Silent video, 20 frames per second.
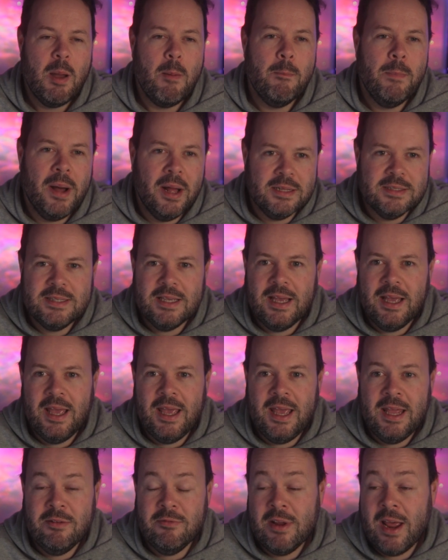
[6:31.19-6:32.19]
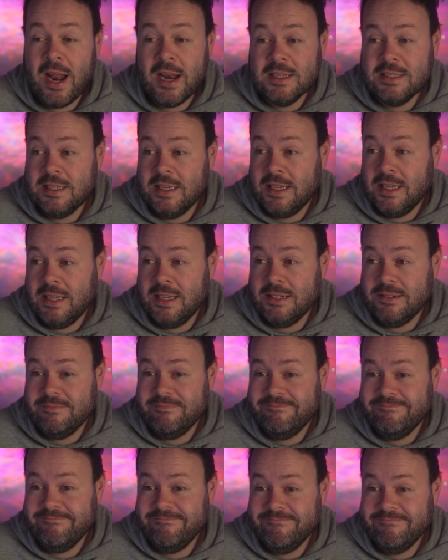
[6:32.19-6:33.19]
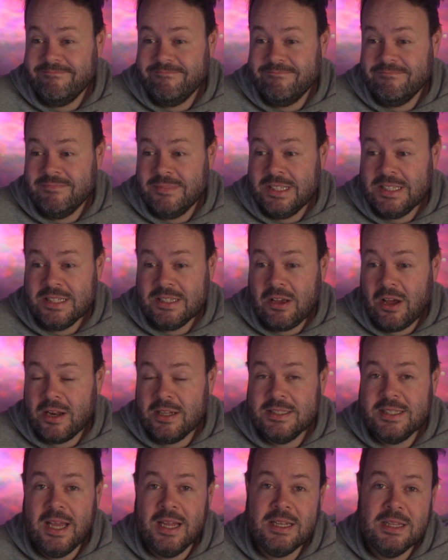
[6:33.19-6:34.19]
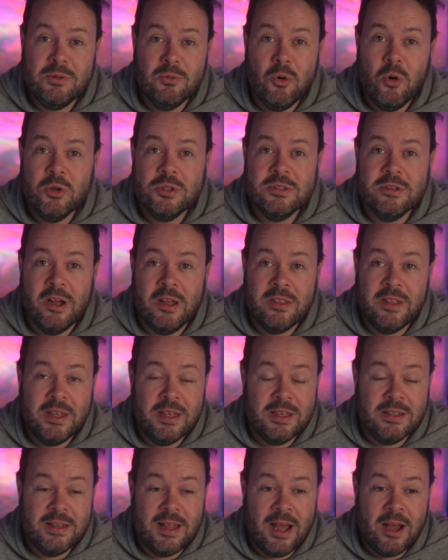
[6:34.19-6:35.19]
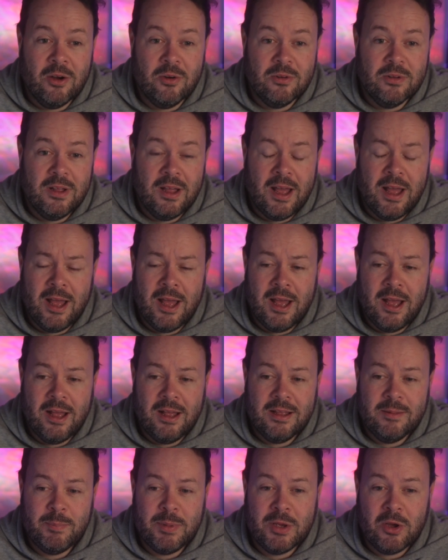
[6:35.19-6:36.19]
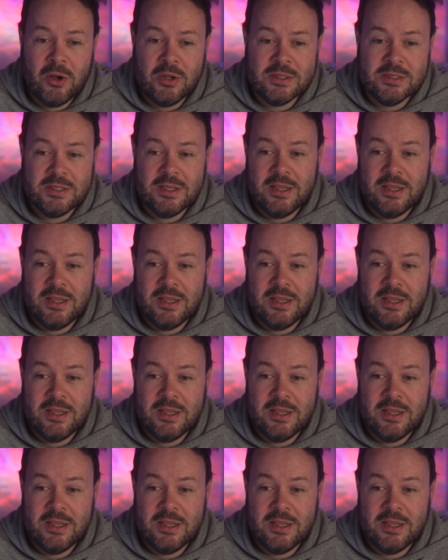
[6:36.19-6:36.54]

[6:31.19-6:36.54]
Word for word: But in reality, this is kind of dead in the water, I think, now, uh, because